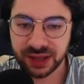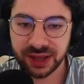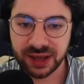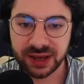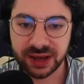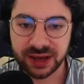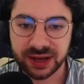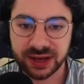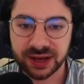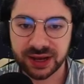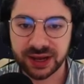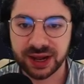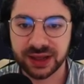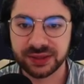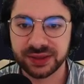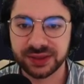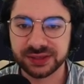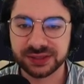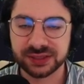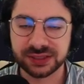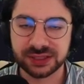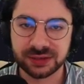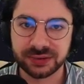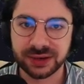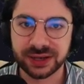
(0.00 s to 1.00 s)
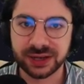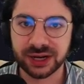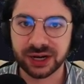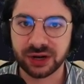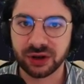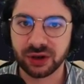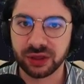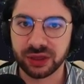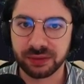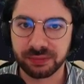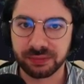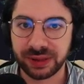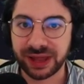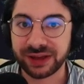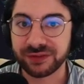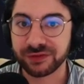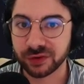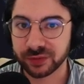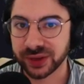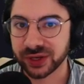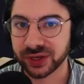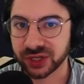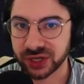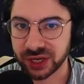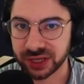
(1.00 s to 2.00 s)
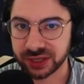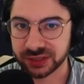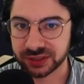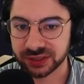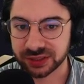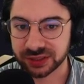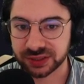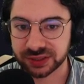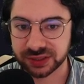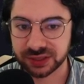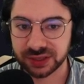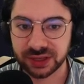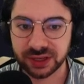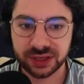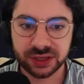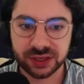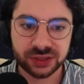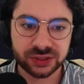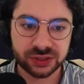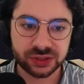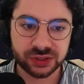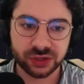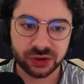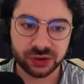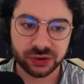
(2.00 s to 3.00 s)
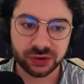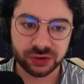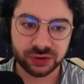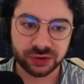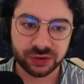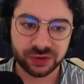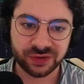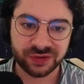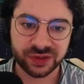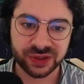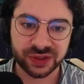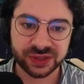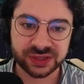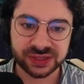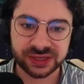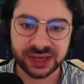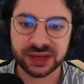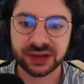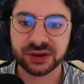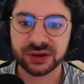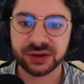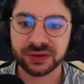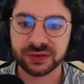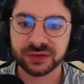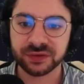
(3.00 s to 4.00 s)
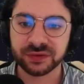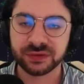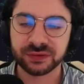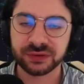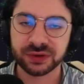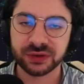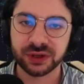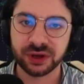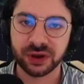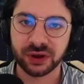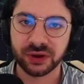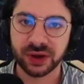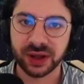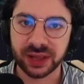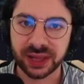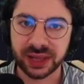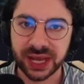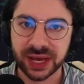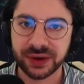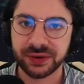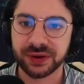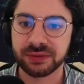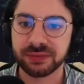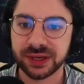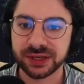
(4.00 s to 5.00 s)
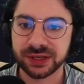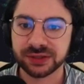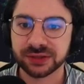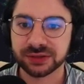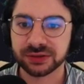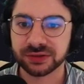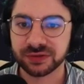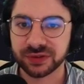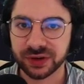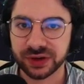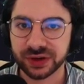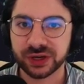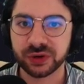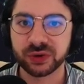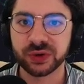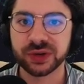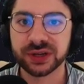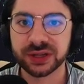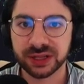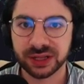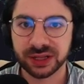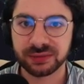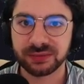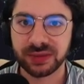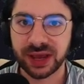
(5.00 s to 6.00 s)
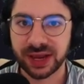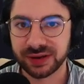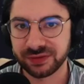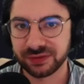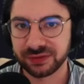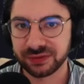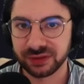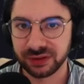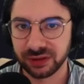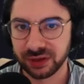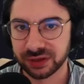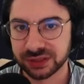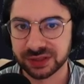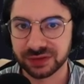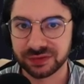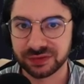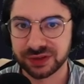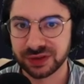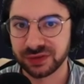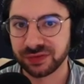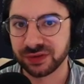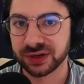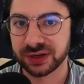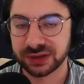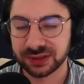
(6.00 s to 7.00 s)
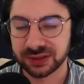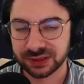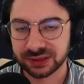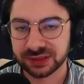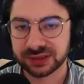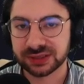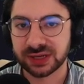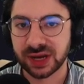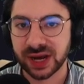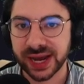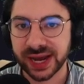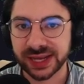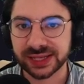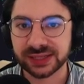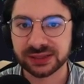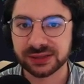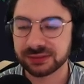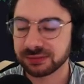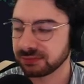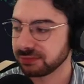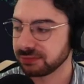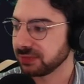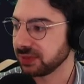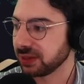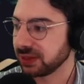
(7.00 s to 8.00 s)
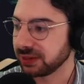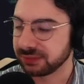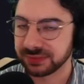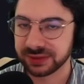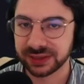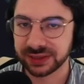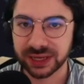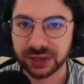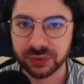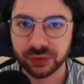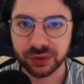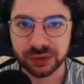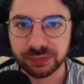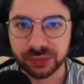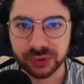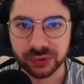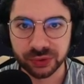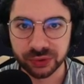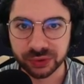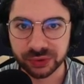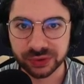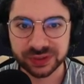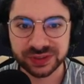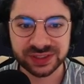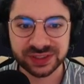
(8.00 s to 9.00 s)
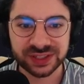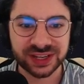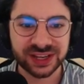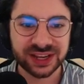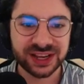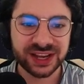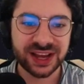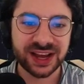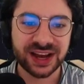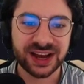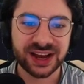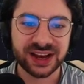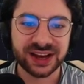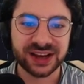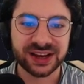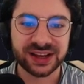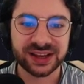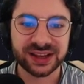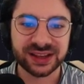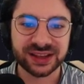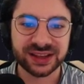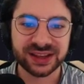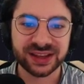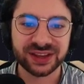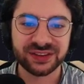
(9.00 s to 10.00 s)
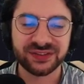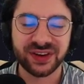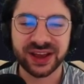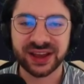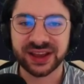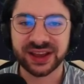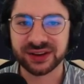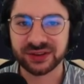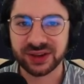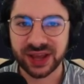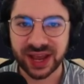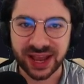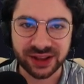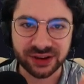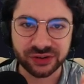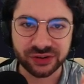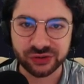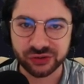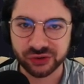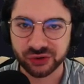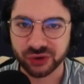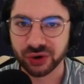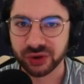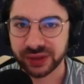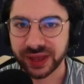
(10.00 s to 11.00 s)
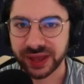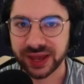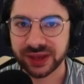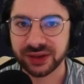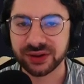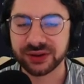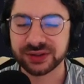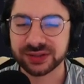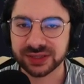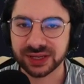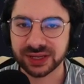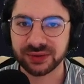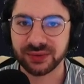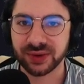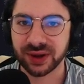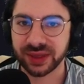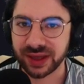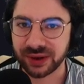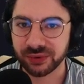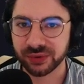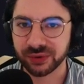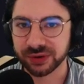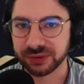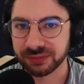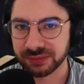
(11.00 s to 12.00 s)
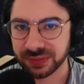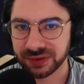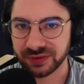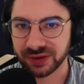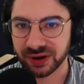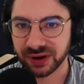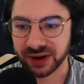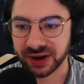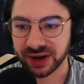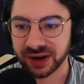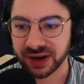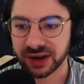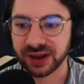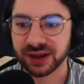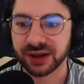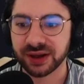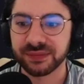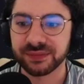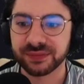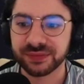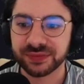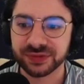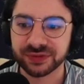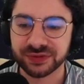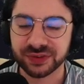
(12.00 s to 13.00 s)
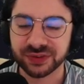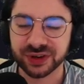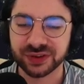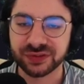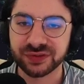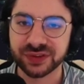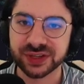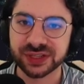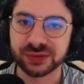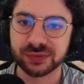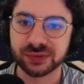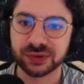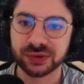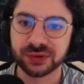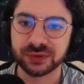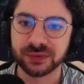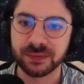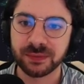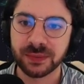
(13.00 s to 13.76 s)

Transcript: Uh, and this is dependent on the platforming challenges. So for the sake of, you know, allowing me to very quickly make lots of different sized liquid pools, uh, if I had hand-drawn that, you could see why that wouldn't be very, um, very feasible.